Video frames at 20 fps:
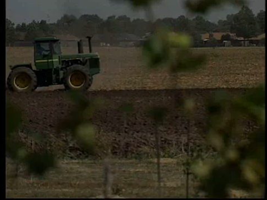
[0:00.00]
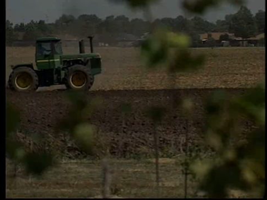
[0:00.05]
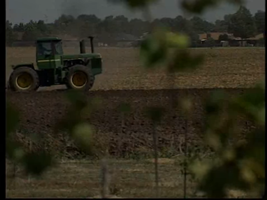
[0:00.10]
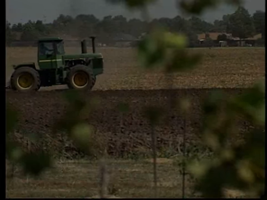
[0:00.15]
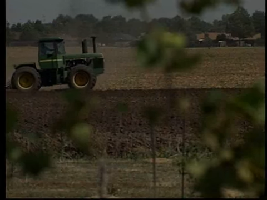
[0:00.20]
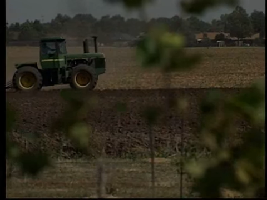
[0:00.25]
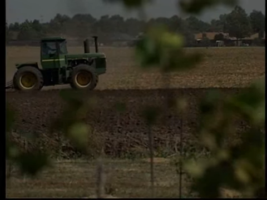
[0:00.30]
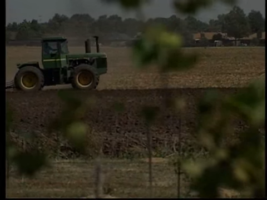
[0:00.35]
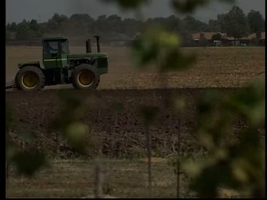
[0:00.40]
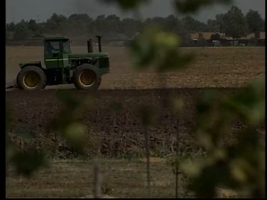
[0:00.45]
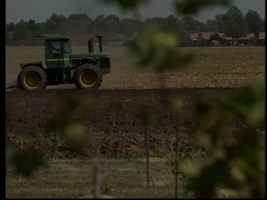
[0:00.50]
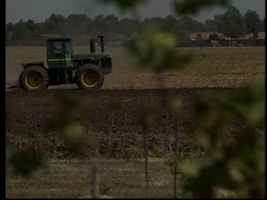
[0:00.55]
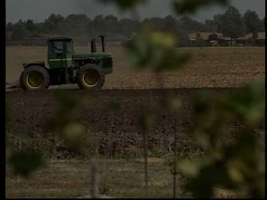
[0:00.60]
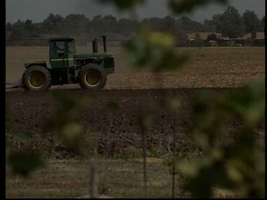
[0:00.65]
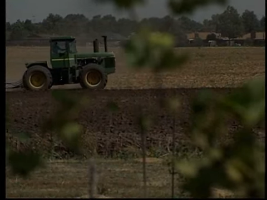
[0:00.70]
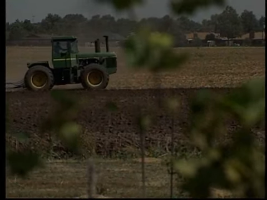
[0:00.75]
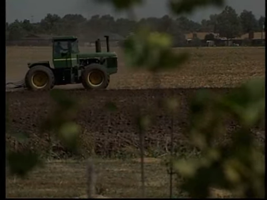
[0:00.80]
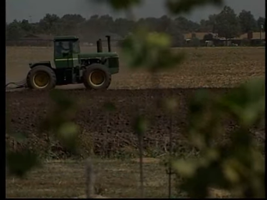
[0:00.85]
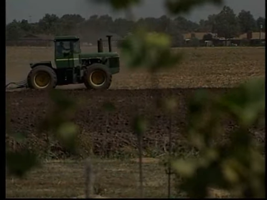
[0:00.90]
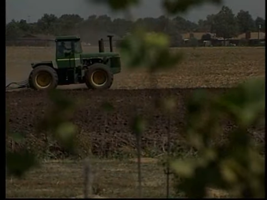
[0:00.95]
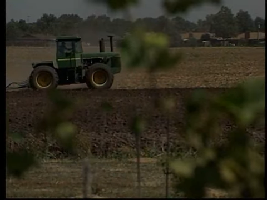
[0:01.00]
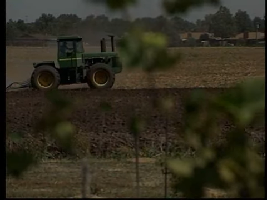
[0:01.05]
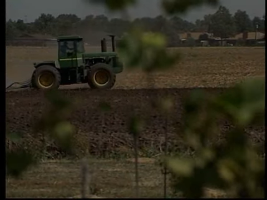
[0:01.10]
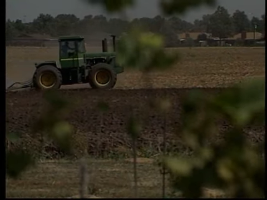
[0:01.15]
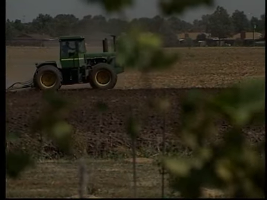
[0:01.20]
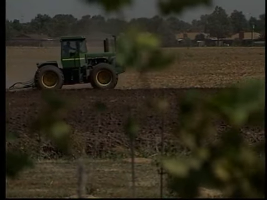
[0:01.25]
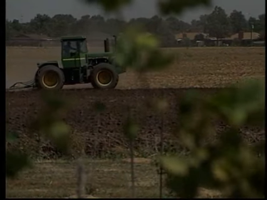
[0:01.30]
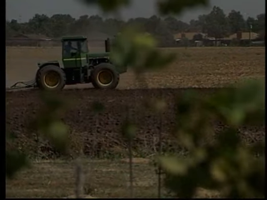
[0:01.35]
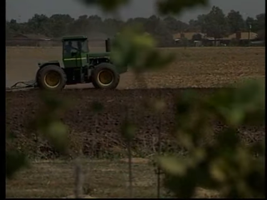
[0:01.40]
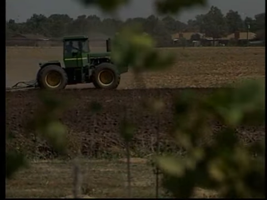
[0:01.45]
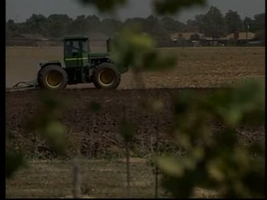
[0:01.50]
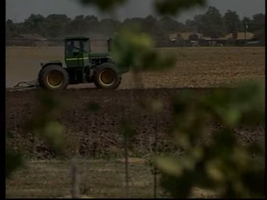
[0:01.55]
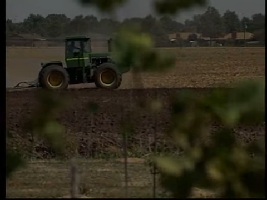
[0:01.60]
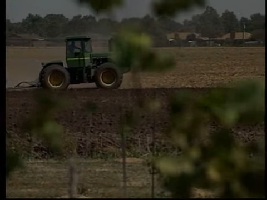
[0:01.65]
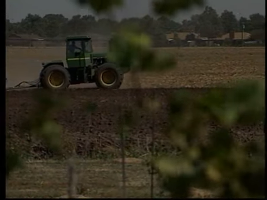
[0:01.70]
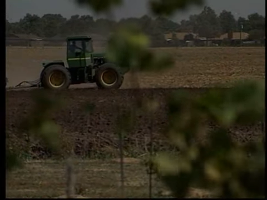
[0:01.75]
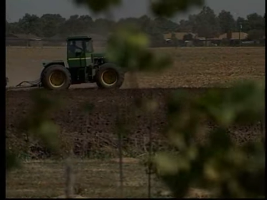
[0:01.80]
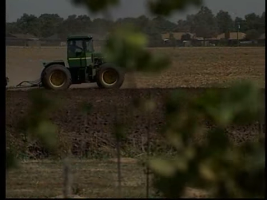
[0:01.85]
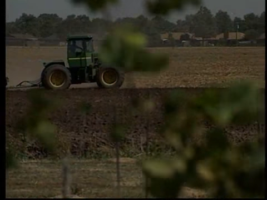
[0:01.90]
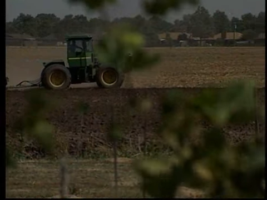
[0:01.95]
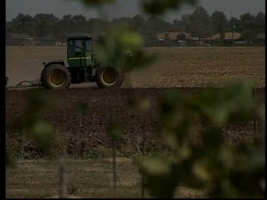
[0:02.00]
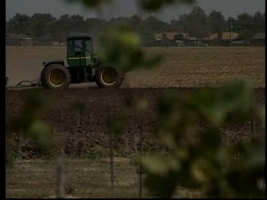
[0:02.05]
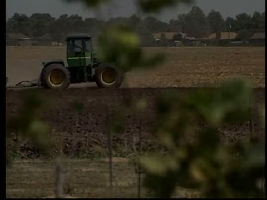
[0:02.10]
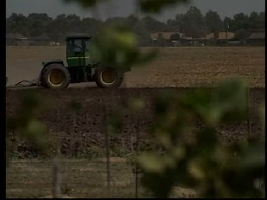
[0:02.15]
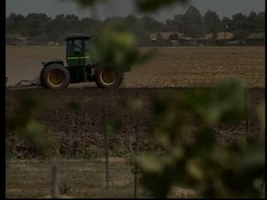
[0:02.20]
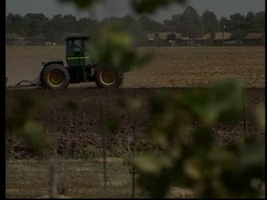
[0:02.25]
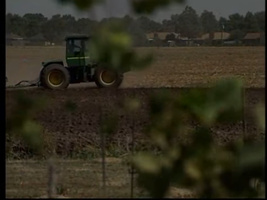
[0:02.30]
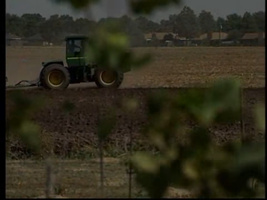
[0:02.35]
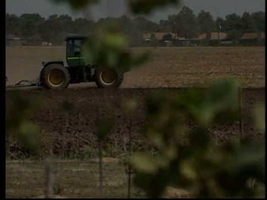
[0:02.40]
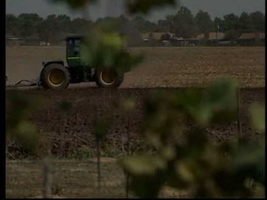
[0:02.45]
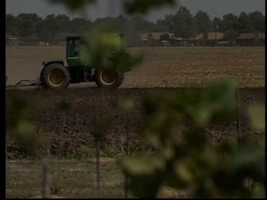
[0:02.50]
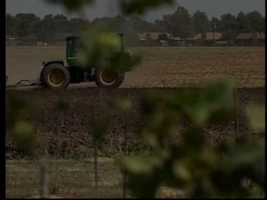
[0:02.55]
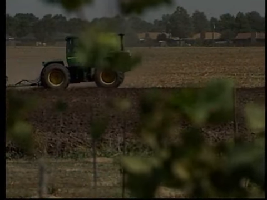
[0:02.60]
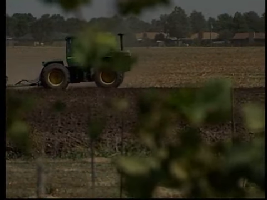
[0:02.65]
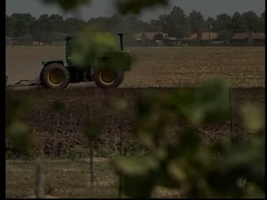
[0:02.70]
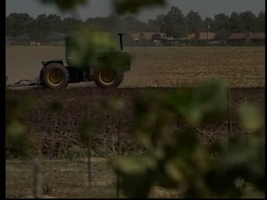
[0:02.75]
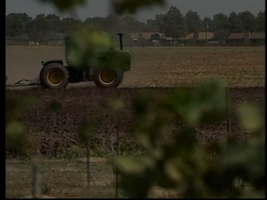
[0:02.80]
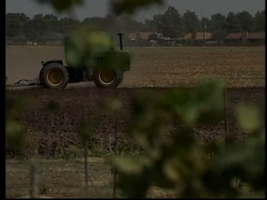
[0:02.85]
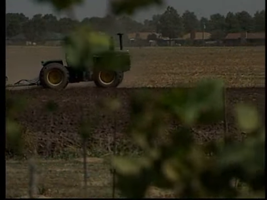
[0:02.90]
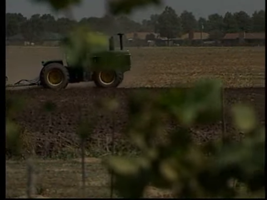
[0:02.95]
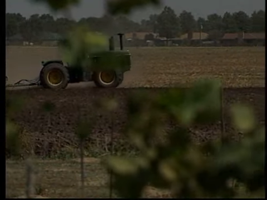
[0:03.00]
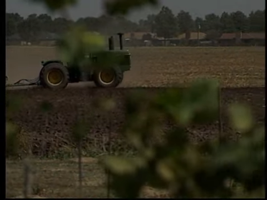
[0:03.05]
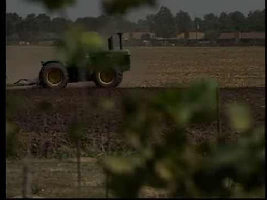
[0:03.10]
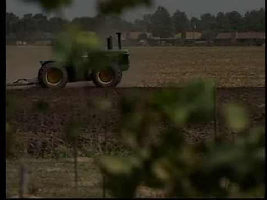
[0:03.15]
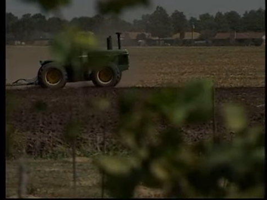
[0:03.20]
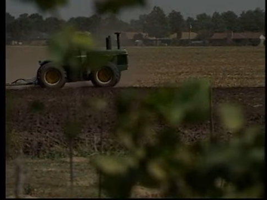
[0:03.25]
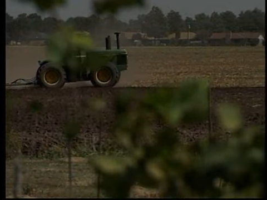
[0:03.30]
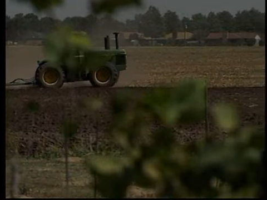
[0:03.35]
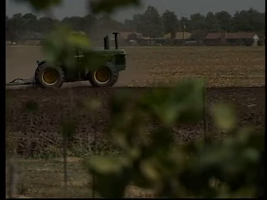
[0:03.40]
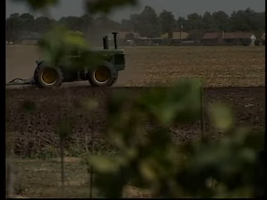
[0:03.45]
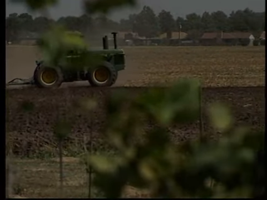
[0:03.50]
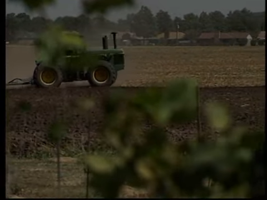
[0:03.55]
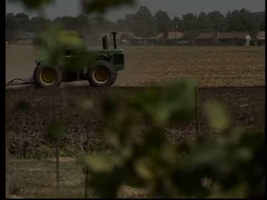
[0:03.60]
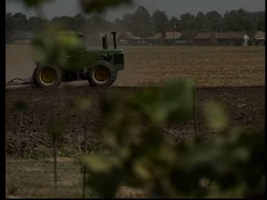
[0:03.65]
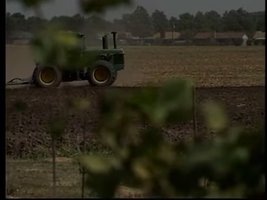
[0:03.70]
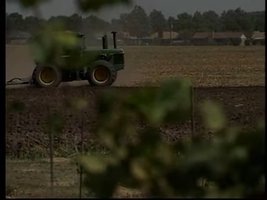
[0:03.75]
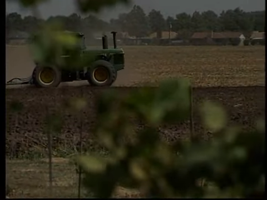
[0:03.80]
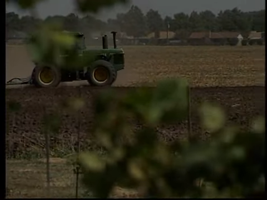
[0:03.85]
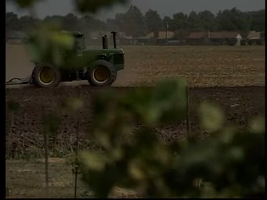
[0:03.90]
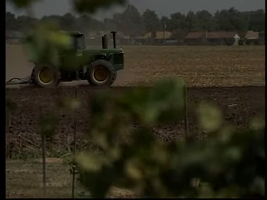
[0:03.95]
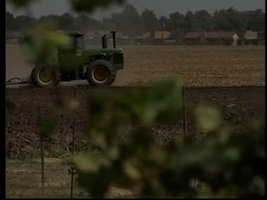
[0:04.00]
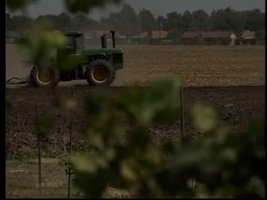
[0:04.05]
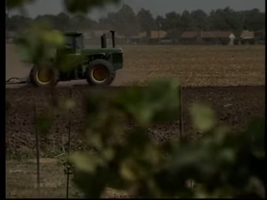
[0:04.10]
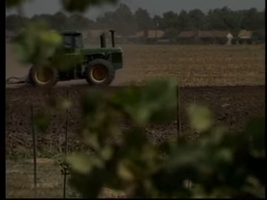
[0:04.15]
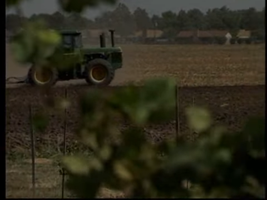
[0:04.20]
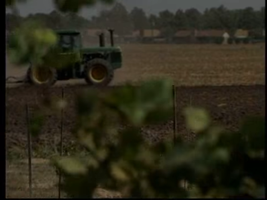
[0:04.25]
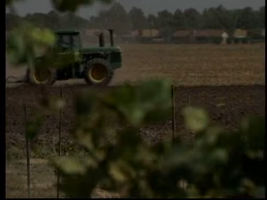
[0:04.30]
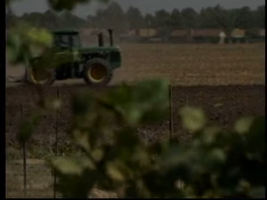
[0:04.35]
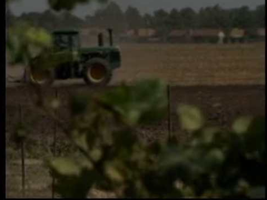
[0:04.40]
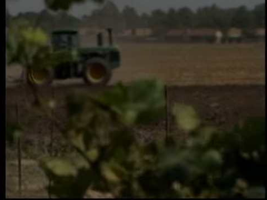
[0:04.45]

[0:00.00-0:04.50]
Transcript: (no speaker visible)